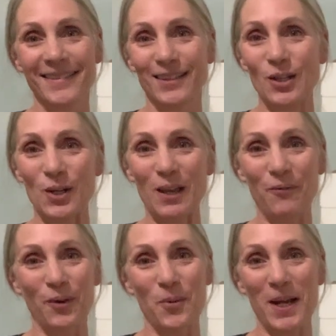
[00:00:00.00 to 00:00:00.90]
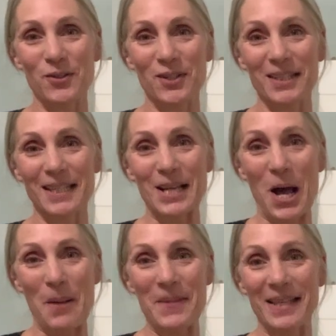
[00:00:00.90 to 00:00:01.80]
looking for questions and
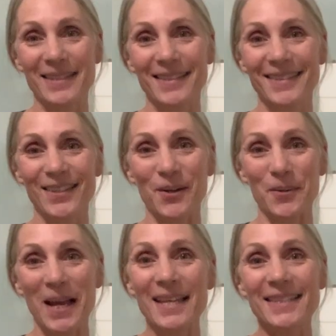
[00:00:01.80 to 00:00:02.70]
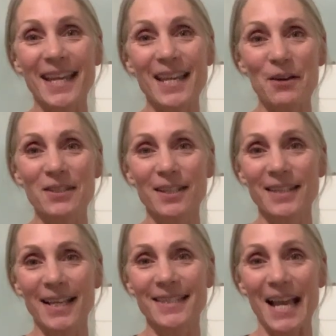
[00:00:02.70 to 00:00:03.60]
comments. So take care until
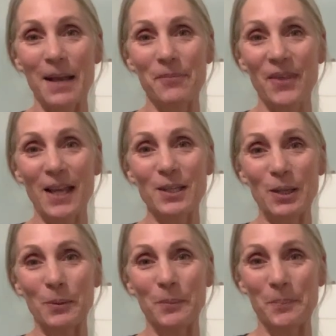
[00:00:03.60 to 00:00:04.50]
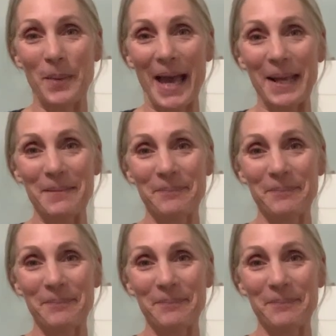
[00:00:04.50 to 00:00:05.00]
next time. Thank you. Bye.